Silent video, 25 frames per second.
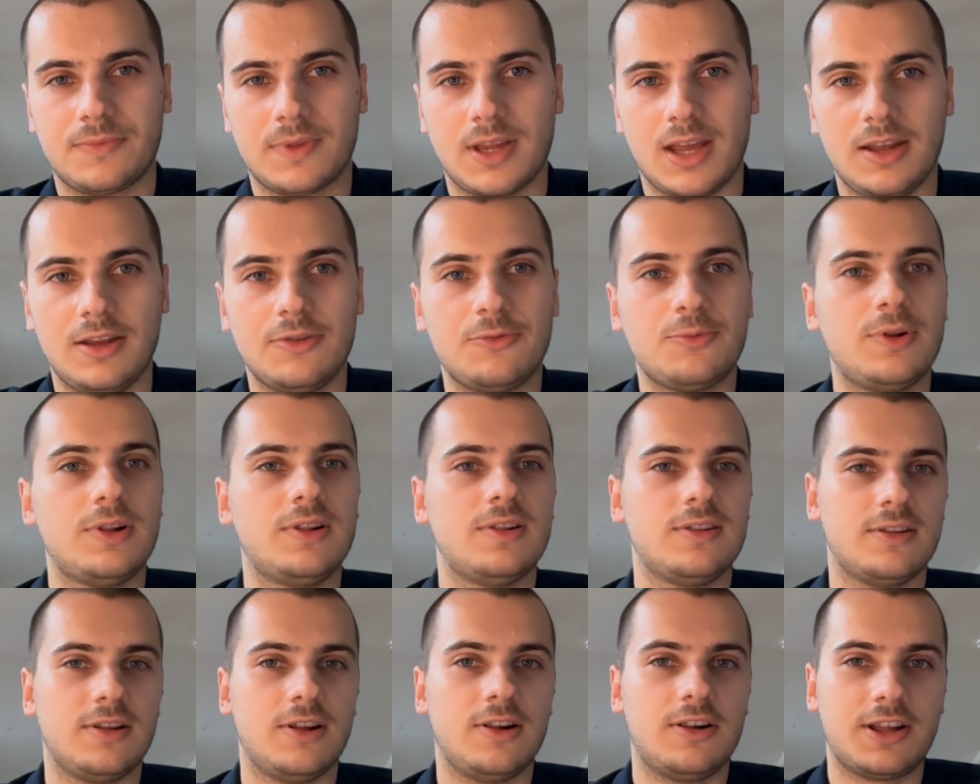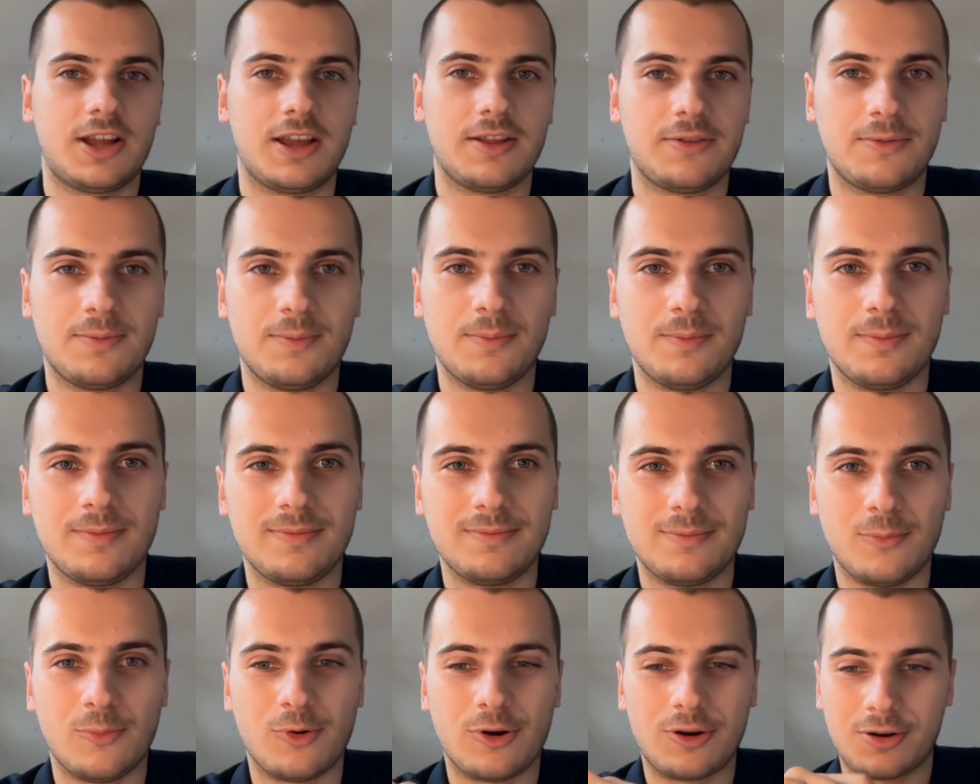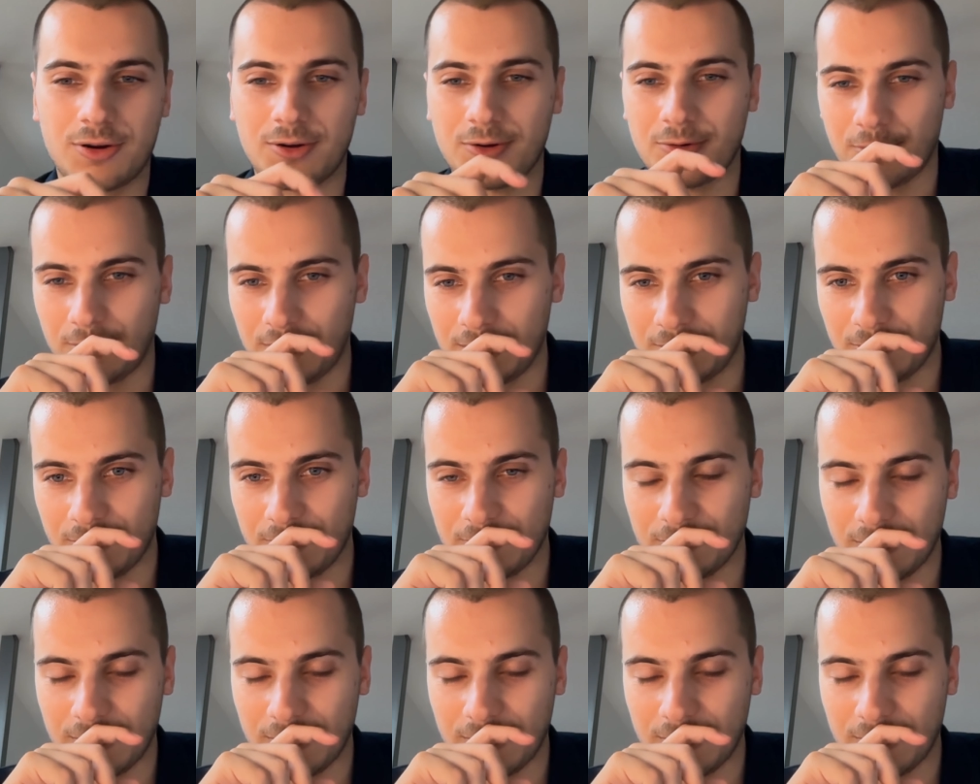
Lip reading: And it will all get more concrete when